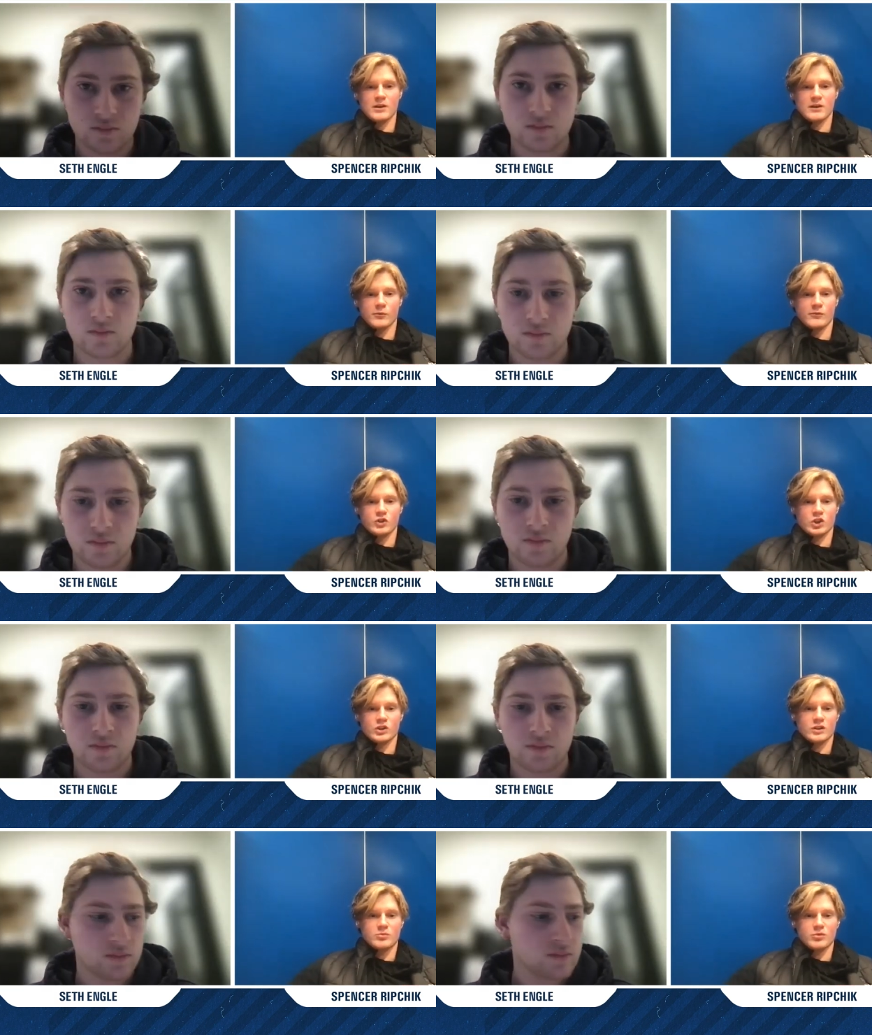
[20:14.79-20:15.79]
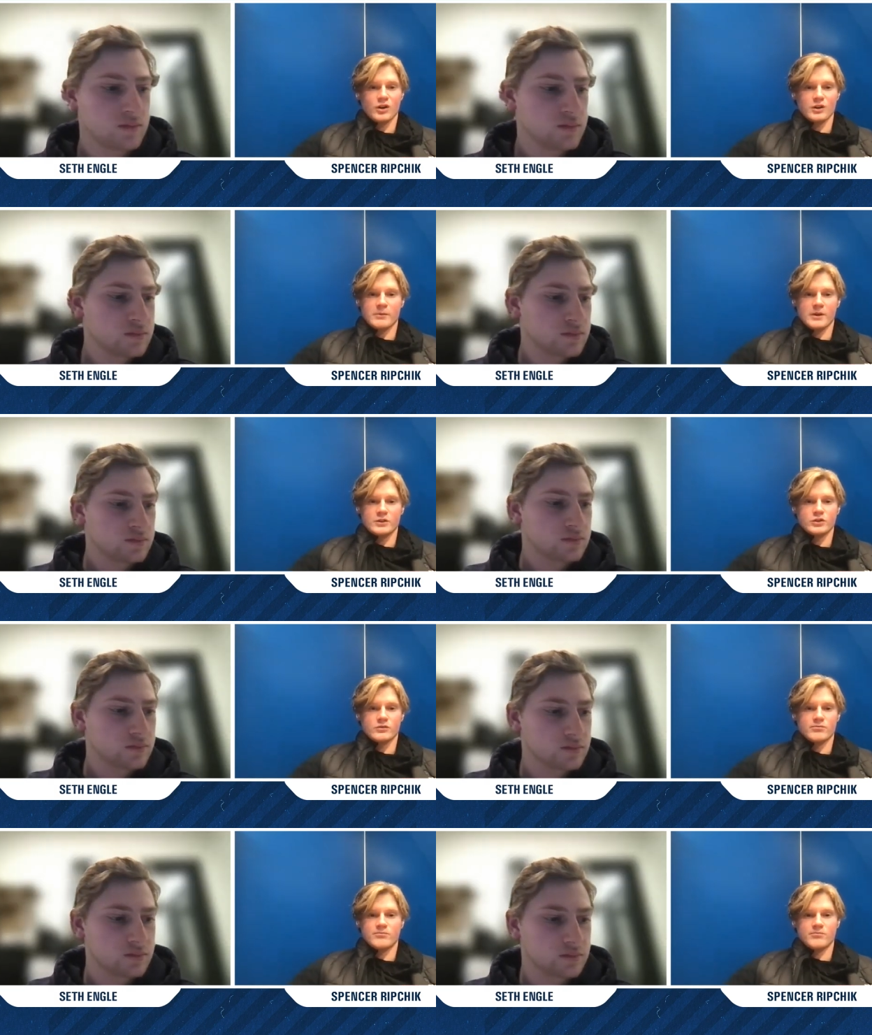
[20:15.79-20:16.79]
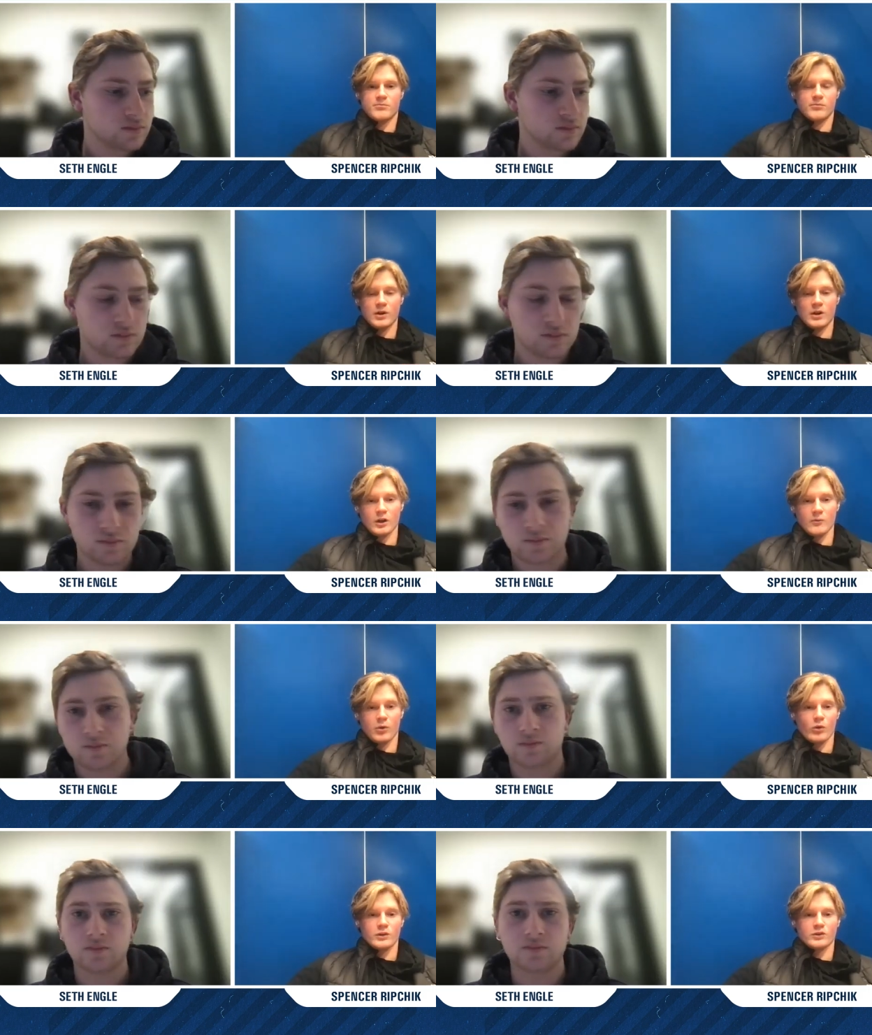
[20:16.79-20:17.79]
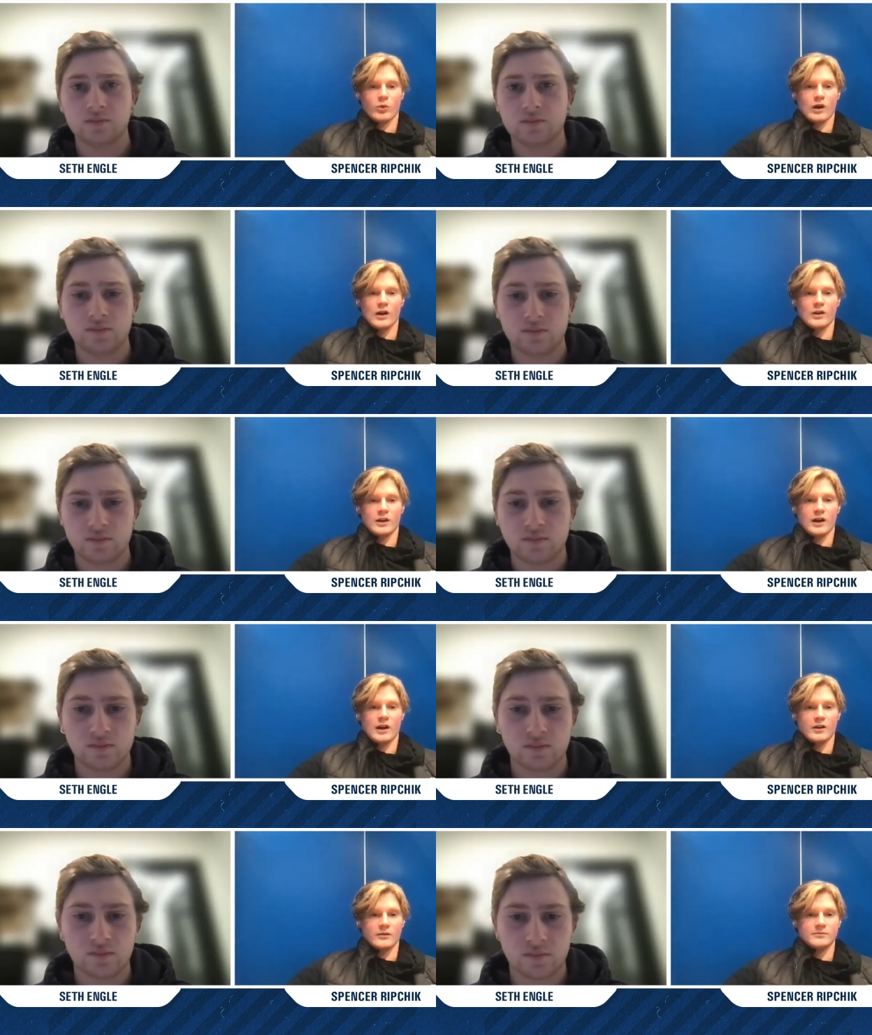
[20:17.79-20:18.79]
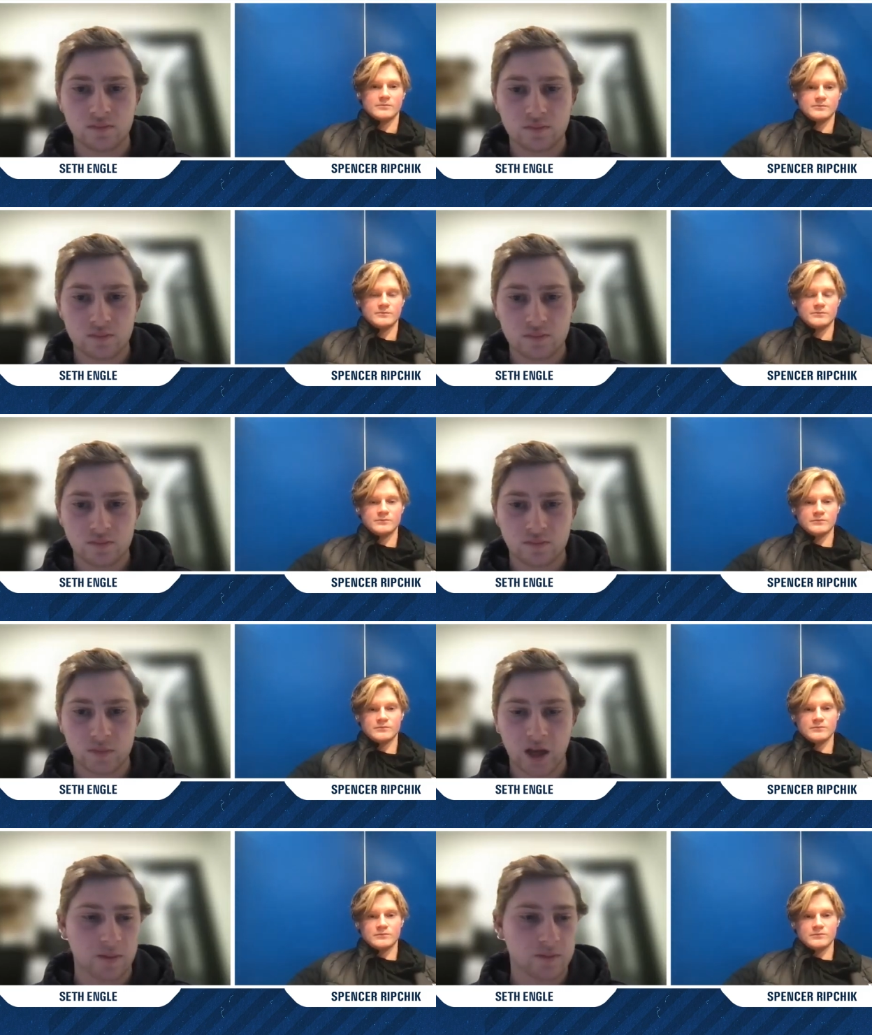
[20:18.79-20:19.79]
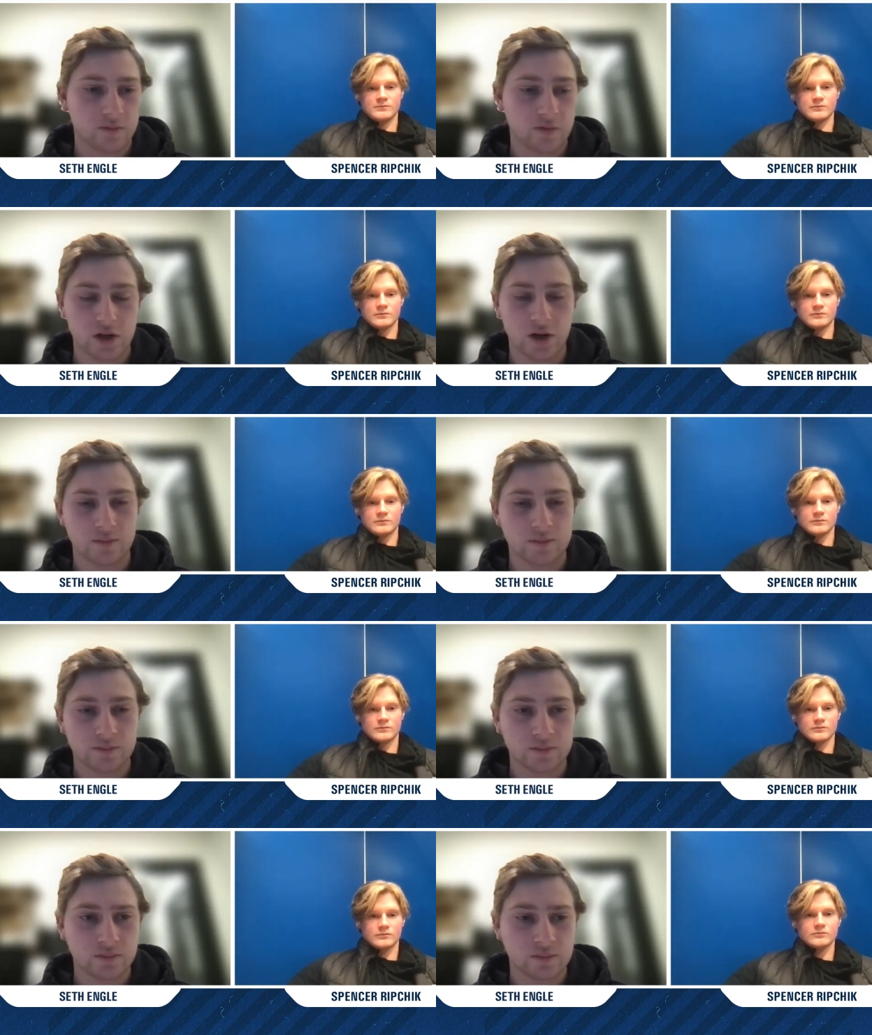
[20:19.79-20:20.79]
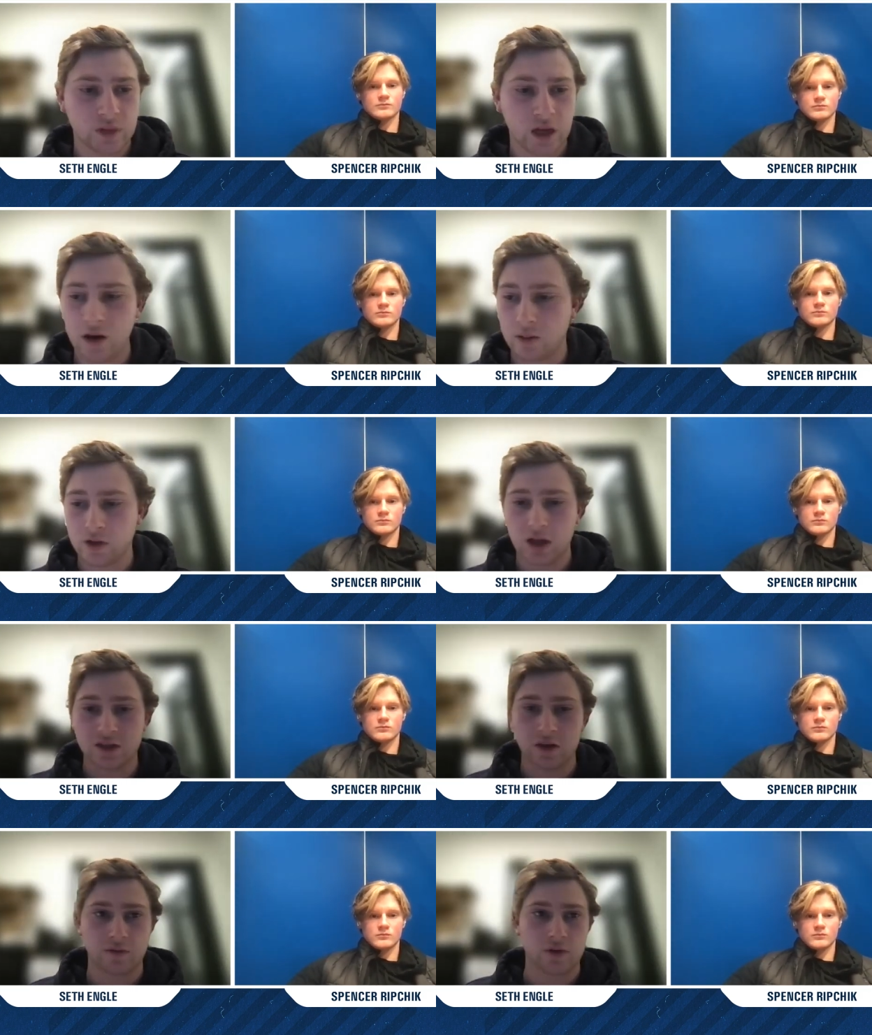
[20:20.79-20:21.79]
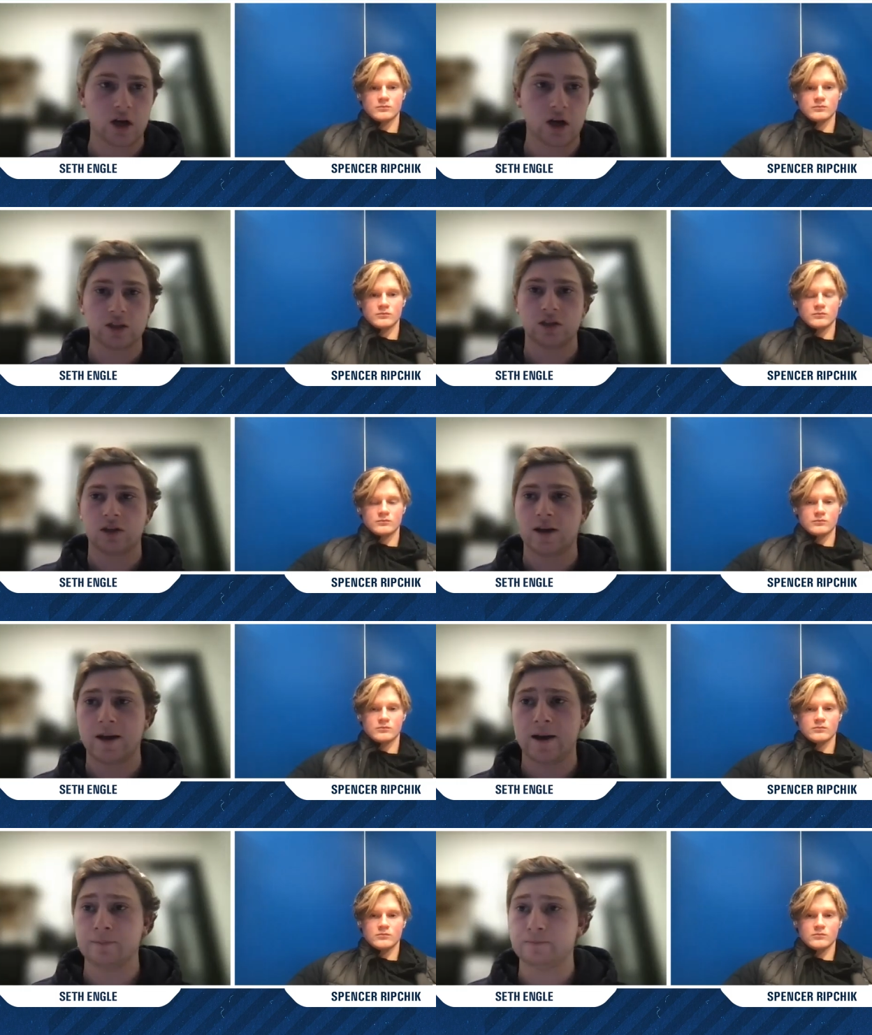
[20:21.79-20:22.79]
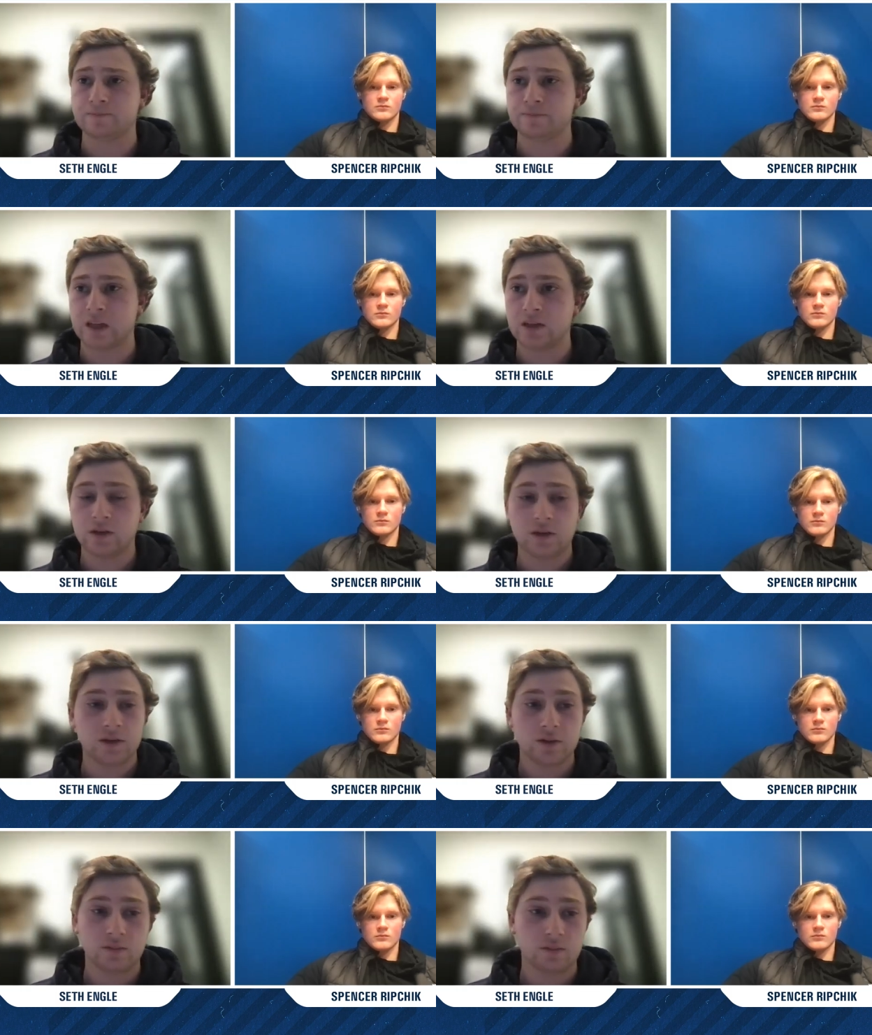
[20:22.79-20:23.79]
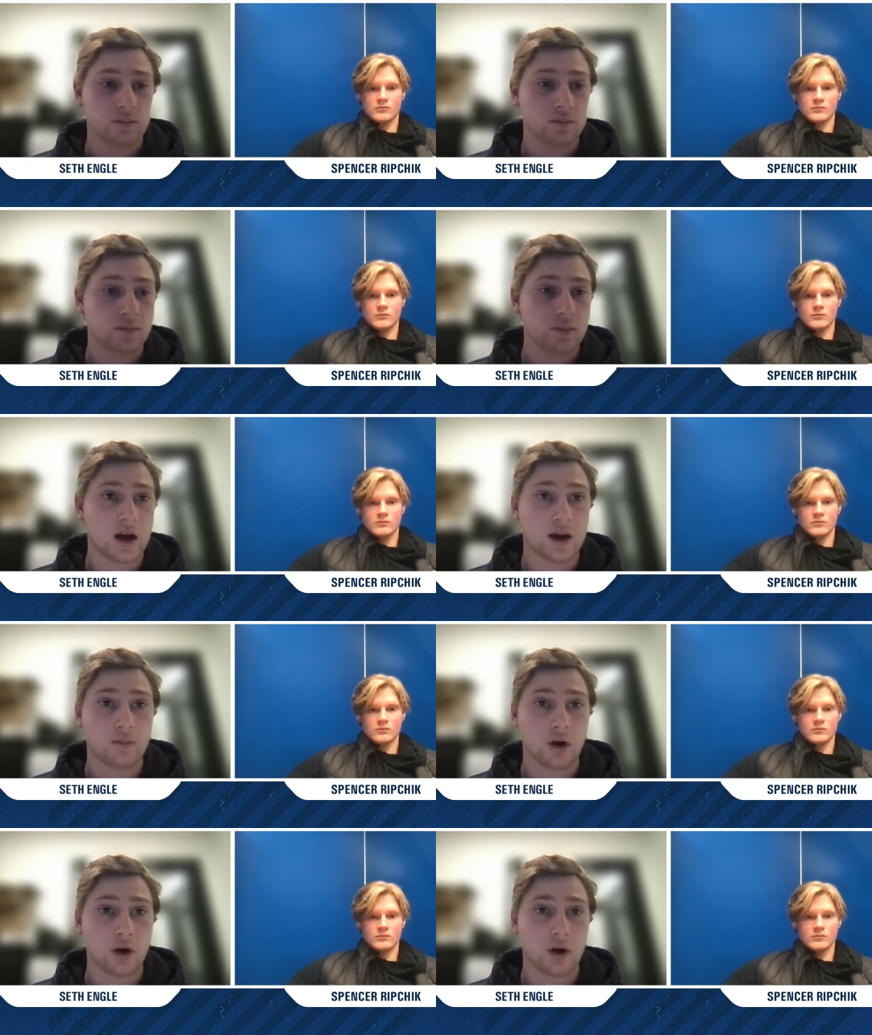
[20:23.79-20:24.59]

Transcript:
Speaker 1: being from Virginia is probably the major component to why they hired him.
Speaker 2: Yeah, for sure. All right, well that's it for us. Um, uh,